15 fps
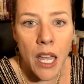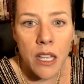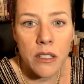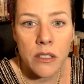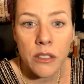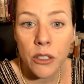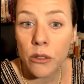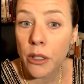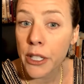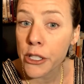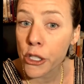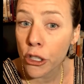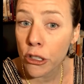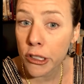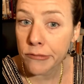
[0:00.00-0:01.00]
literary
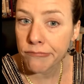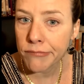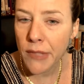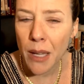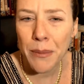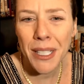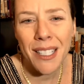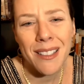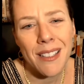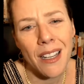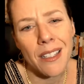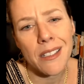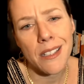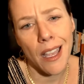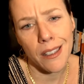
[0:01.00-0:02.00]
journal. I mean, it's not
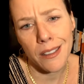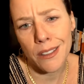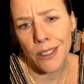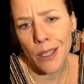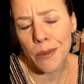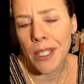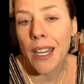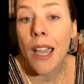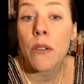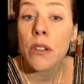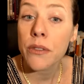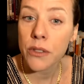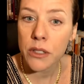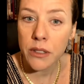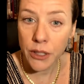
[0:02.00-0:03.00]
exactly,
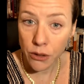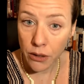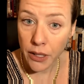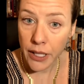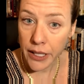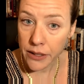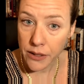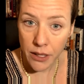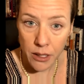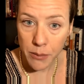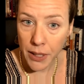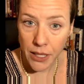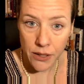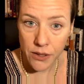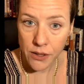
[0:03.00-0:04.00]
however literary it's going to
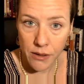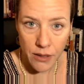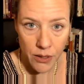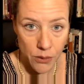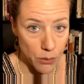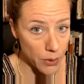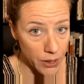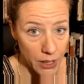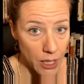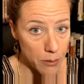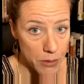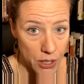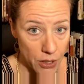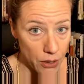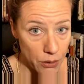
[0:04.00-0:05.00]
be is really up
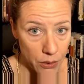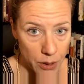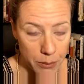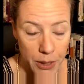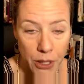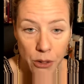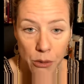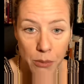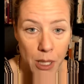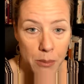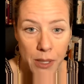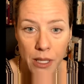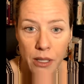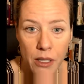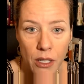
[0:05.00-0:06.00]
to you. I mean, you may
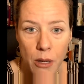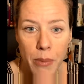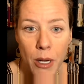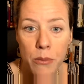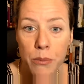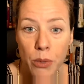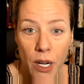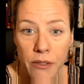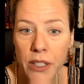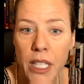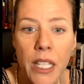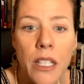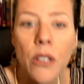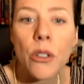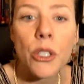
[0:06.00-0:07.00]
be about
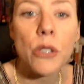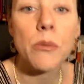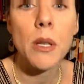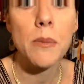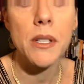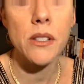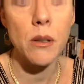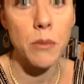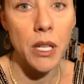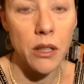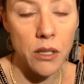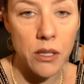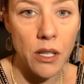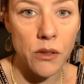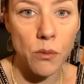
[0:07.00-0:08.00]
brevity, or you may be somebody
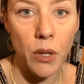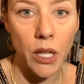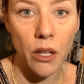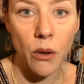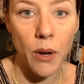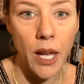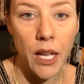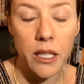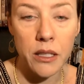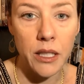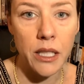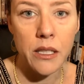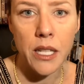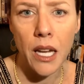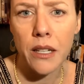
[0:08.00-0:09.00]
that does want to go ahead and
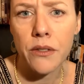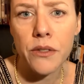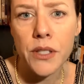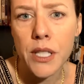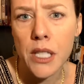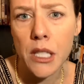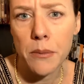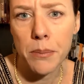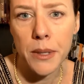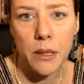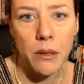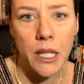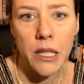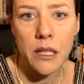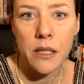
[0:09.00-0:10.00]
like dive deep and
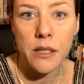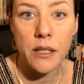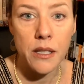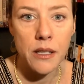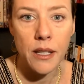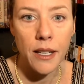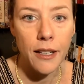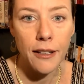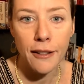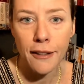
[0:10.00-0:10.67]
write this as like